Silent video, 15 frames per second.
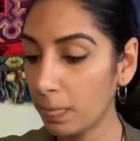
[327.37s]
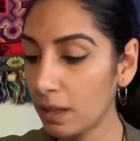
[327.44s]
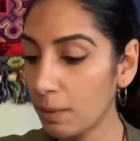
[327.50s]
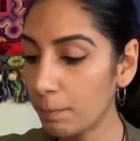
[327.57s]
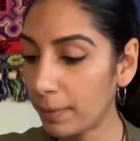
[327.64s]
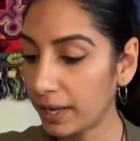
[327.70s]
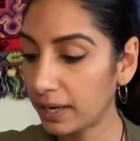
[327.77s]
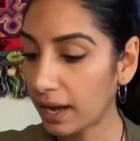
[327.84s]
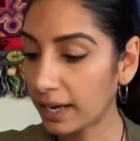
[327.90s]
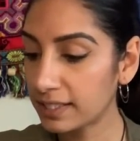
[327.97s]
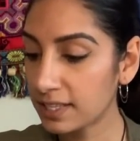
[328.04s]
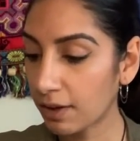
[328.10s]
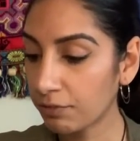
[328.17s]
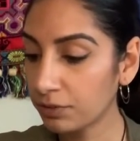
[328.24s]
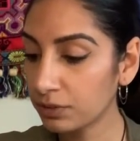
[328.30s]
But I
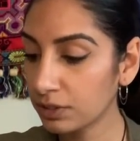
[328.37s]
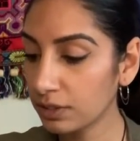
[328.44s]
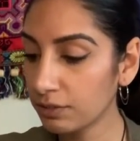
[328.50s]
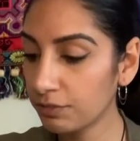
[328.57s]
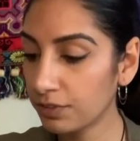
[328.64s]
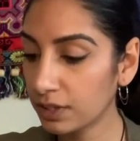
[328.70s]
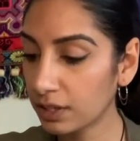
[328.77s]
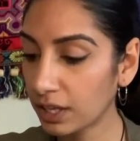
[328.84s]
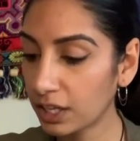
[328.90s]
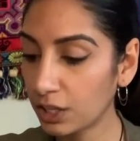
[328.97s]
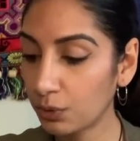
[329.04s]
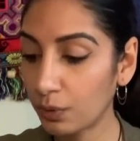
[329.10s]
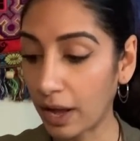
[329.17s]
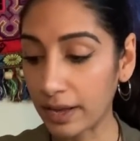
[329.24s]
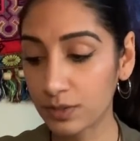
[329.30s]
definitely feel like you
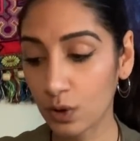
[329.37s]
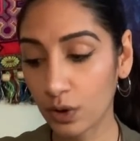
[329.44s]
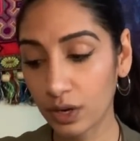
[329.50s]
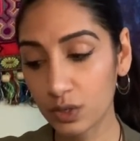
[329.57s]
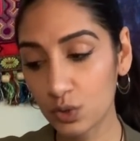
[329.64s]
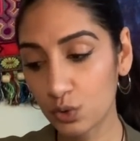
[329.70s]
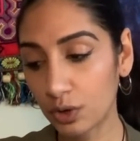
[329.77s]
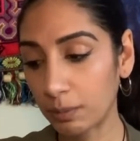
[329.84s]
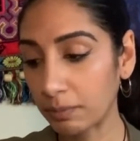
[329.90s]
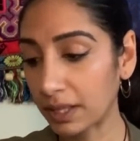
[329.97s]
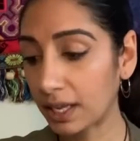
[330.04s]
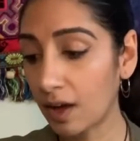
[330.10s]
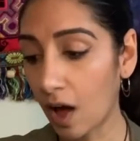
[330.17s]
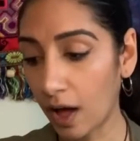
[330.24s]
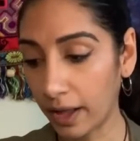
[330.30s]
guys are extremely
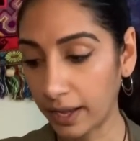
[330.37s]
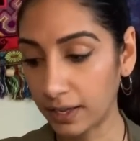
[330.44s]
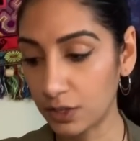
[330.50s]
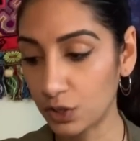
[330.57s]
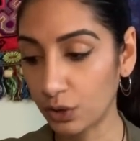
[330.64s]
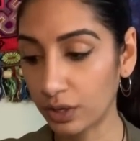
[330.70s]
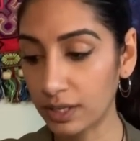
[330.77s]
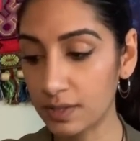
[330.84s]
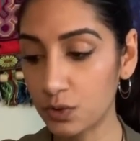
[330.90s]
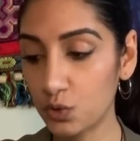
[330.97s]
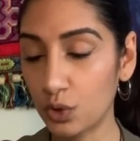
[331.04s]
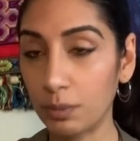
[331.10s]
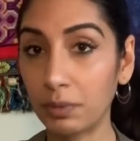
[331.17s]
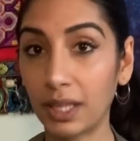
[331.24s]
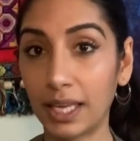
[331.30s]
kind. You're
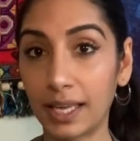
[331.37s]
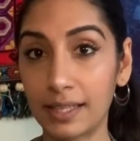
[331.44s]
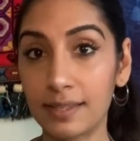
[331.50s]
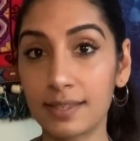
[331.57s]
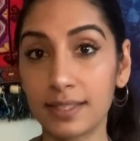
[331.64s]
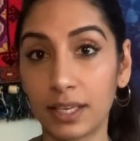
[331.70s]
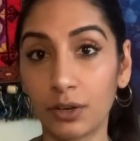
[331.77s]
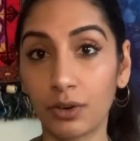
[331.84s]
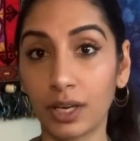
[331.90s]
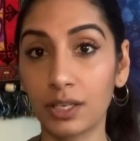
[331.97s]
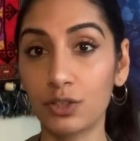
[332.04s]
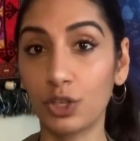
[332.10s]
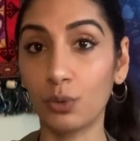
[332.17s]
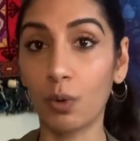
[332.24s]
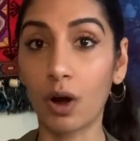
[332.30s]
extremely considerate.
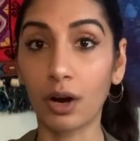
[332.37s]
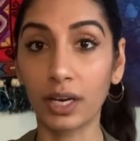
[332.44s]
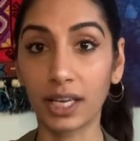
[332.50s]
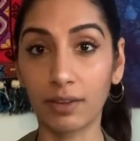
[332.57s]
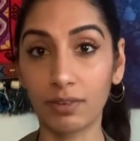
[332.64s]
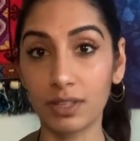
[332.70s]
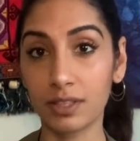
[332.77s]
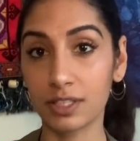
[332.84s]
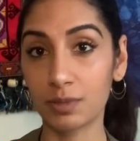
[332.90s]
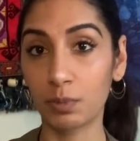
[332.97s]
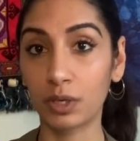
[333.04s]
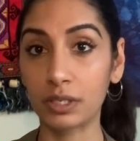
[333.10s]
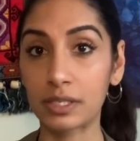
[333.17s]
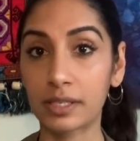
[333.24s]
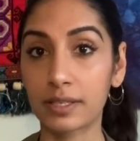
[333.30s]
You are giving this
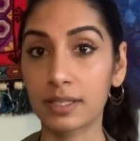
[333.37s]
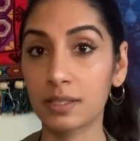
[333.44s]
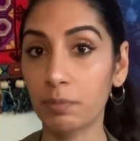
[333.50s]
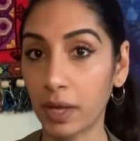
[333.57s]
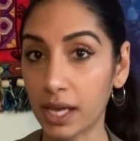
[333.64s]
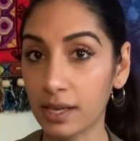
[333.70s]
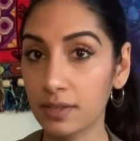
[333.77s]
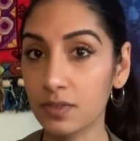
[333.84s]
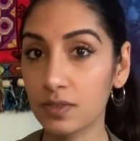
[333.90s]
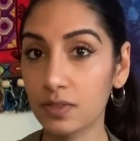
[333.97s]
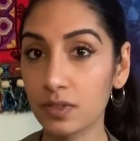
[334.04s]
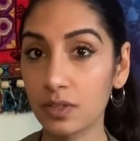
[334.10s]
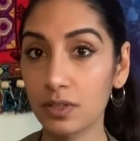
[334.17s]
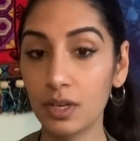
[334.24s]
person space.